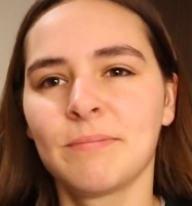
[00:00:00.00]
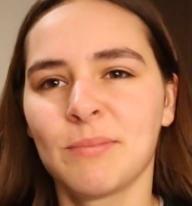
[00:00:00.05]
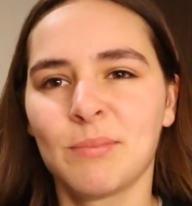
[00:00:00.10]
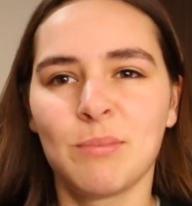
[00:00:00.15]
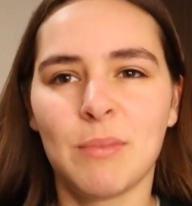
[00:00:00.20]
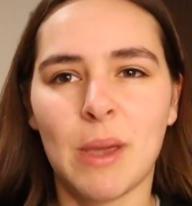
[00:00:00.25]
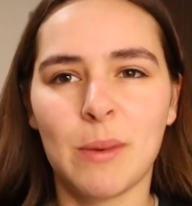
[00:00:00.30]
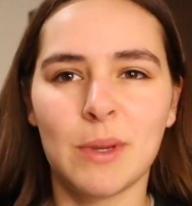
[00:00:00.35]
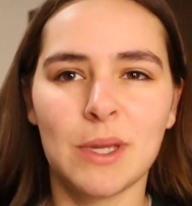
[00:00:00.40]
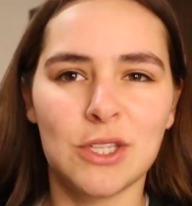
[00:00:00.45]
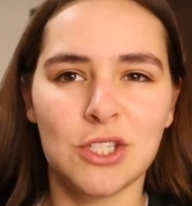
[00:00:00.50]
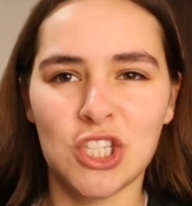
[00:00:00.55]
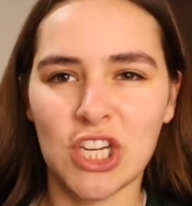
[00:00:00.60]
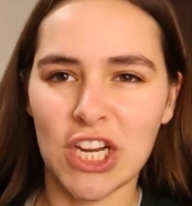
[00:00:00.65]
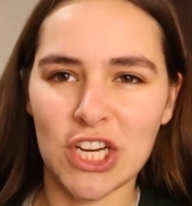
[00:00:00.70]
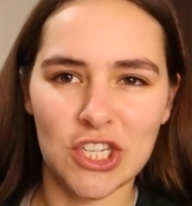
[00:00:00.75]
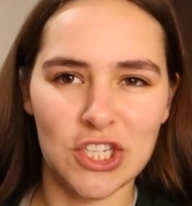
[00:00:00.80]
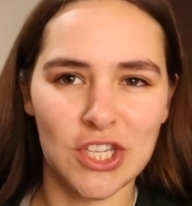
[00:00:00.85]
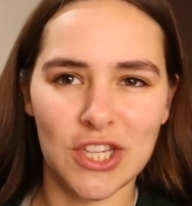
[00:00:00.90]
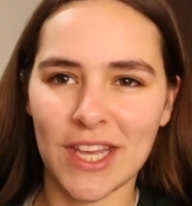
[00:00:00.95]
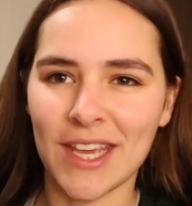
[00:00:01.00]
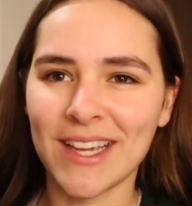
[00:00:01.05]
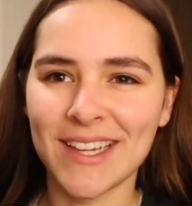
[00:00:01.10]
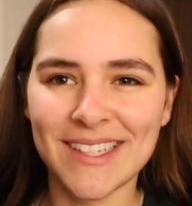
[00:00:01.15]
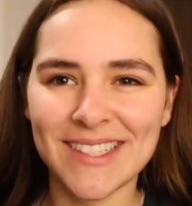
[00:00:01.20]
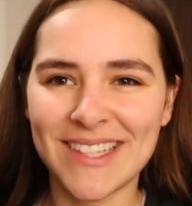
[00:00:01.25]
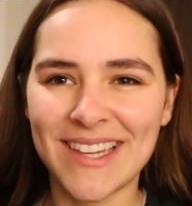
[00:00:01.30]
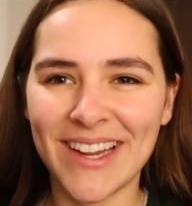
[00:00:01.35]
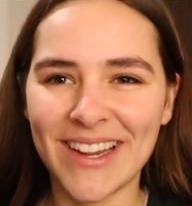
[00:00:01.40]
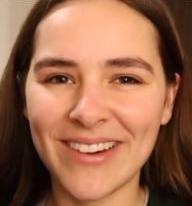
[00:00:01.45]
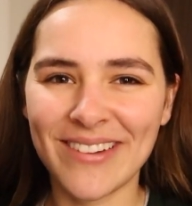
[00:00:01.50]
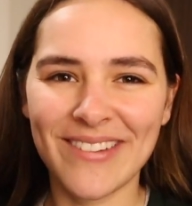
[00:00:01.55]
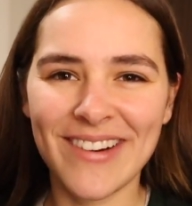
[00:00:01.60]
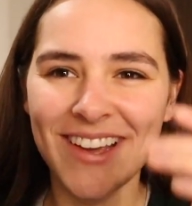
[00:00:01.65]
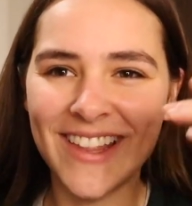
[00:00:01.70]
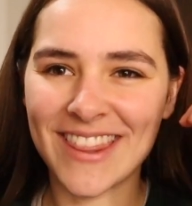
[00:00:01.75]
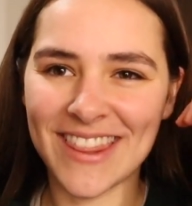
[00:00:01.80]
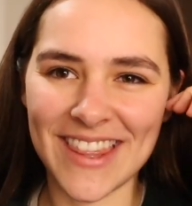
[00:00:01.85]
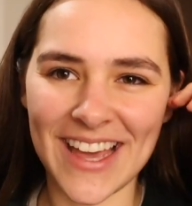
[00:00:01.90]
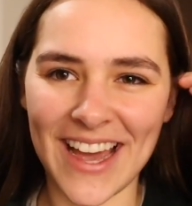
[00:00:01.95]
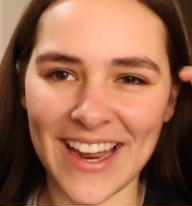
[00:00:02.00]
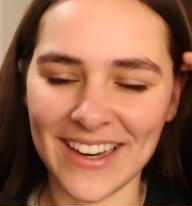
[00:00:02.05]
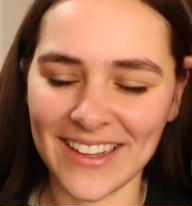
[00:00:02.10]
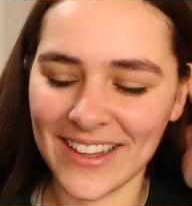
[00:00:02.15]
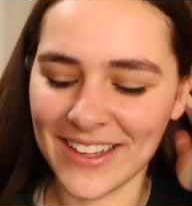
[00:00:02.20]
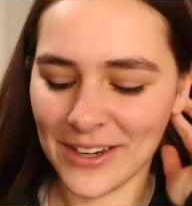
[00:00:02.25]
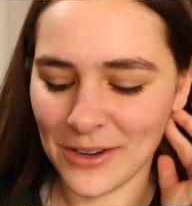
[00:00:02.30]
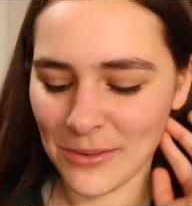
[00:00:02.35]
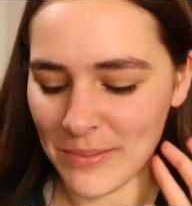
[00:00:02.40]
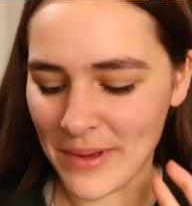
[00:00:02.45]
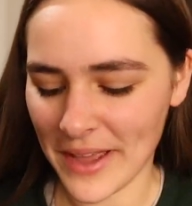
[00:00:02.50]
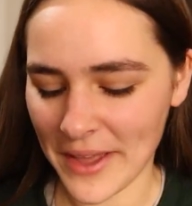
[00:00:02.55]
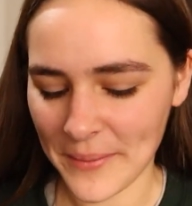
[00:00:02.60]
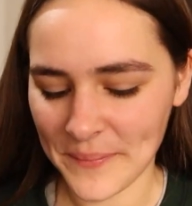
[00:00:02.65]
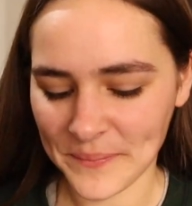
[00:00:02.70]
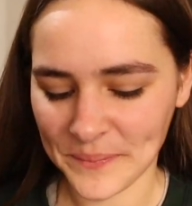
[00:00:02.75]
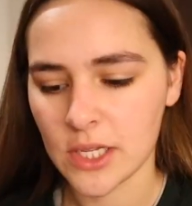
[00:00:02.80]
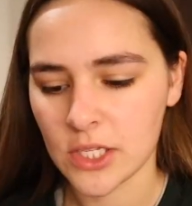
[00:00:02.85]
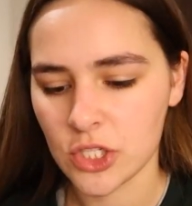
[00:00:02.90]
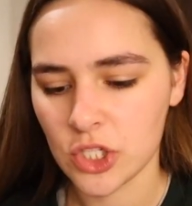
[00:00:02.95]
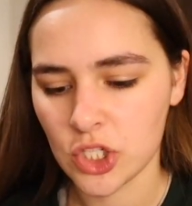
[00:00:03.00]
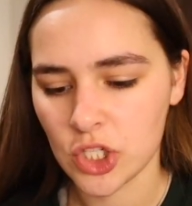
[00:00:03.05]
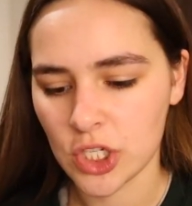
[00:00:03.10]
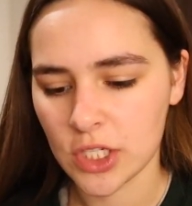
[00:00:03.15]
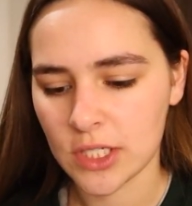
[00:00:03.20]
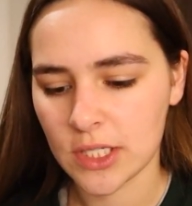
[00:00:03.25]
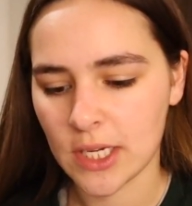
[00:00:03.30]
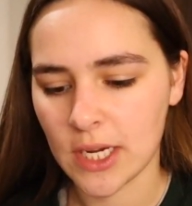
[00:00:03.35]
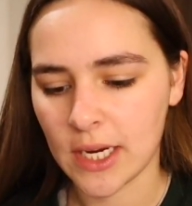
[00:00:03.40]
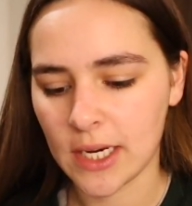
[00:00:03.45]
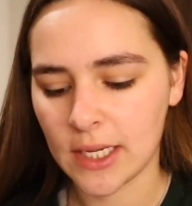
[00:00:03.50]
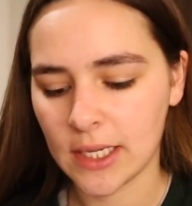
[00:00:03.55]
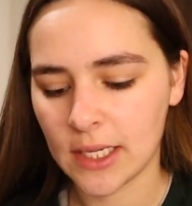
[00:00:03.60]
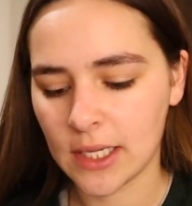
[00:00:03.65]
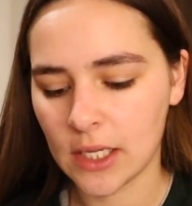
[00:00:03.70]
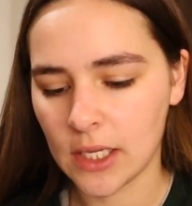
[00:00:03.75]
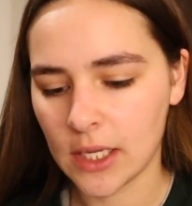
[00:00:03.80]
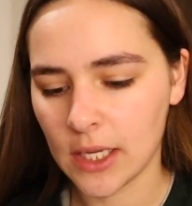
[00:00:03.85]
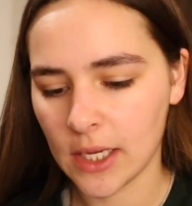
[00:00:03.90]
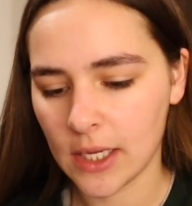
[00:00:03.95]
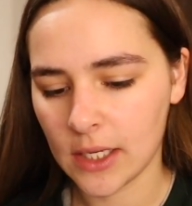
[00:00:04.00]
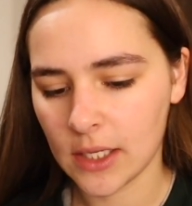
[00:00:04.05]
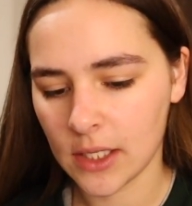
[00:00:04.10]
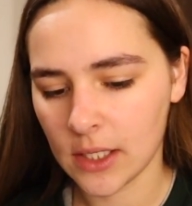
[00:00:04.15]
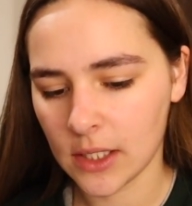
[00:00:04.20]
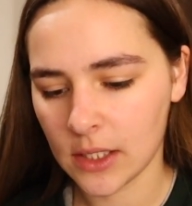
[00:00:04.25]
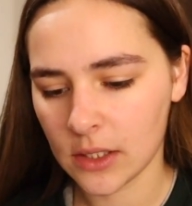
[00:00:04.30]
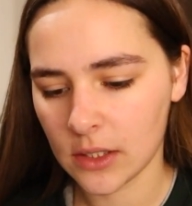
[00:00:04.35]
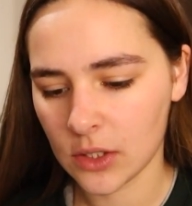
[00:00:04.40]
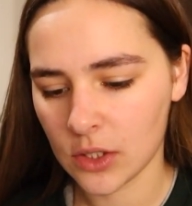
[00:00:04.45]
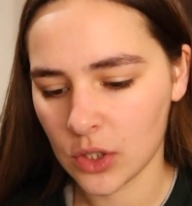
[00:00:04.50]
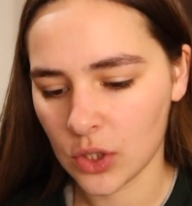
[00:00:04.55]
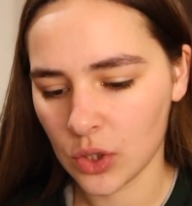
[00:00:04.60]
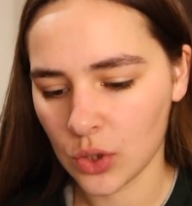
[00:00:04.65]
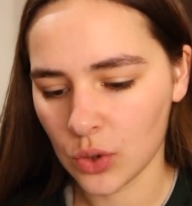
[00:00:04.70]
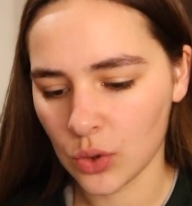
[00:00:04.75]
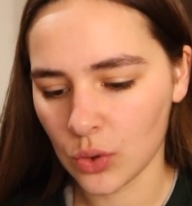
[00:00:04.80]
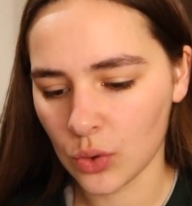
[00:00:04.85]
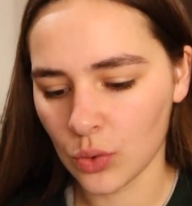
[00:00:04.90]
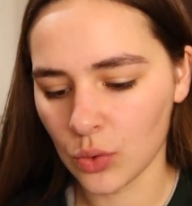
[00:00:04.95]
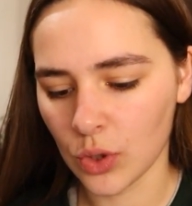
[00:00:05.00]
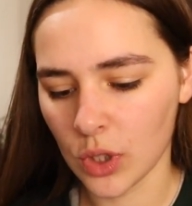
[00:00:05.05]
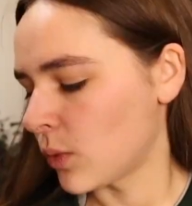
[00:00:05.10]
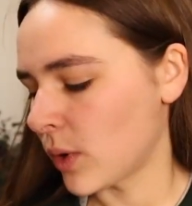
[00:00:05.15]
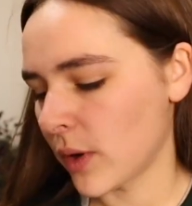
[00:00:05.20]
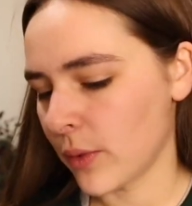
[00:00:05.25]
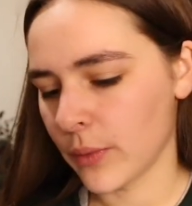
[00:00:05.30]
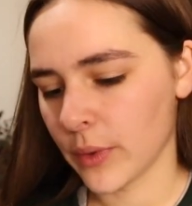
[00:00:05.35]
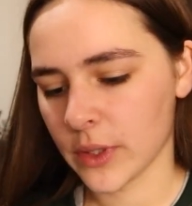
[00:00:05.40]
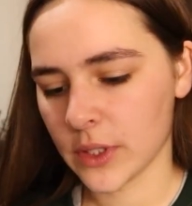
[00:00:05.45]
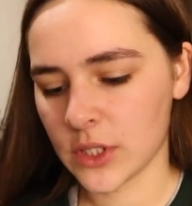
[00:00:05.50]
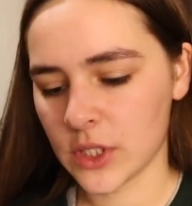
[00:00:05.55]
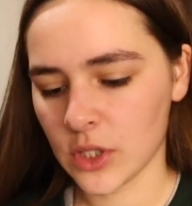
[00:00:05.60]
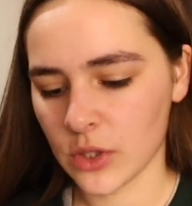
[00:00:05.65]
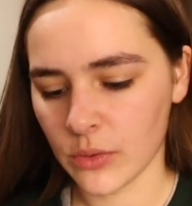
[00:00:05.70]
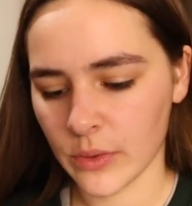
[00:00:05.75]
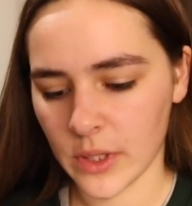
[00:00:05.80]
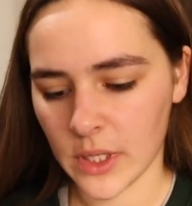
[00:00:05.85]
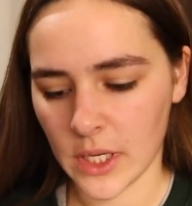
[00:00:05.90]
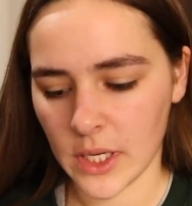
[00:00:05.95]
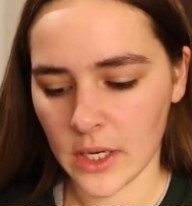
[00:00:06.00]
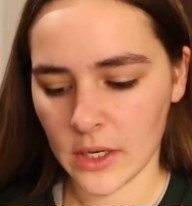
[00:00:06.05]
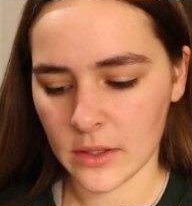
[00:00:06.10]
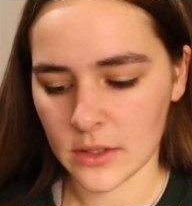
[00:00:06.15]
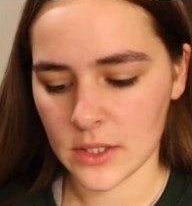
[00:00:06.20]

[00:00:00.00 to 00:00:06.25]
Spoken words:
maybe change things with that a little bit. Let's just kind of get into what we're doing here